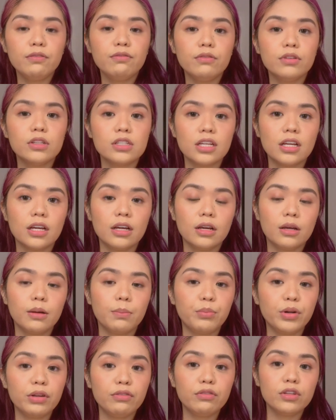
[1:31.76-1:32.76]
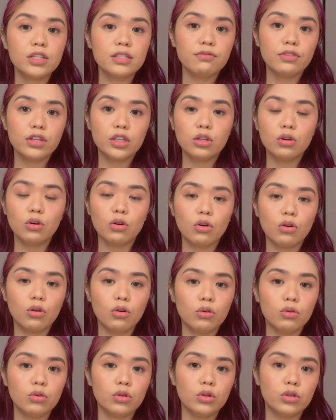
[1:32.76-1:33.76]
sa previous video
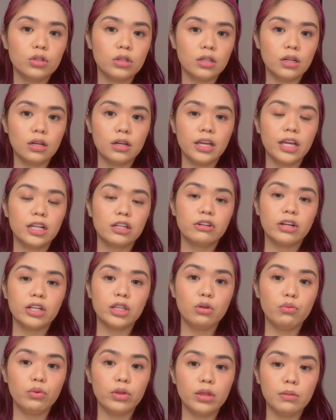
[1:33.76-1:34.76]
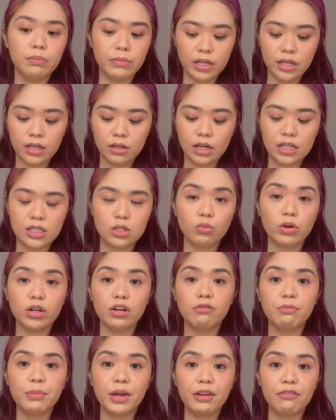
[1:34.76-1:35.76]
ko na Get Ready With Me as
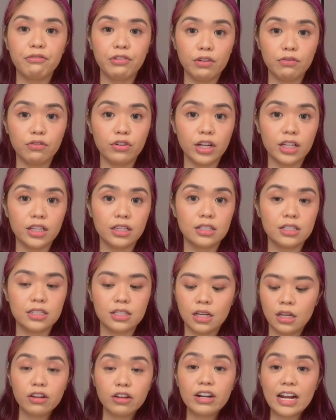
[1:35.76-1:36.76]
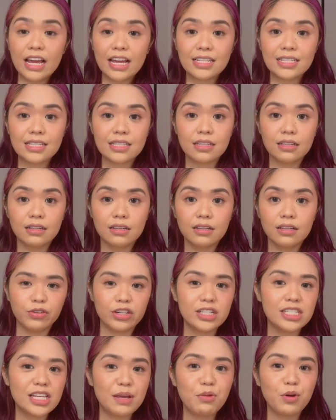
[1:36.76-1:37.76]
one of my favorites. The rest,
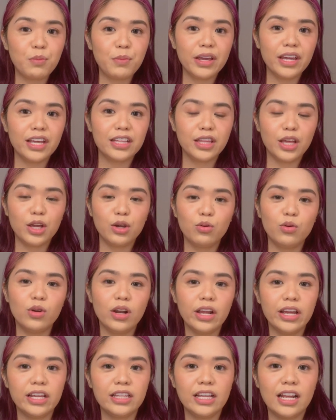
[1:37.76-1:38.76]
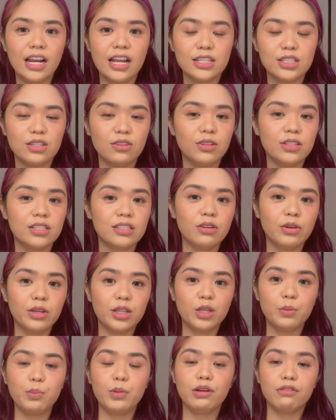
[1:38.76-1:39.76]
first time kong makikita yung kulay nila, so it's
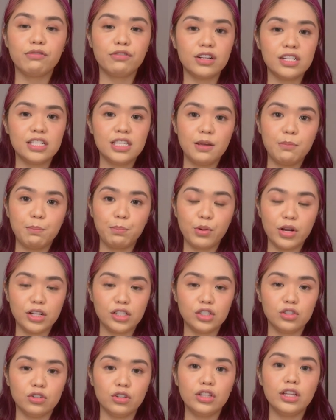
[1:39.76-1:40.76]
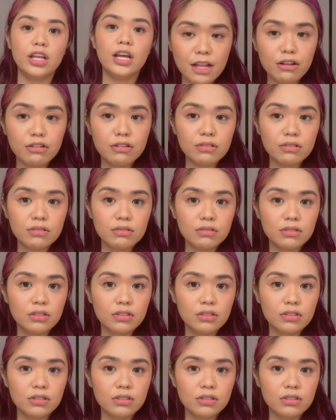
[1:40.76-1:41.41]
going to be a first impression and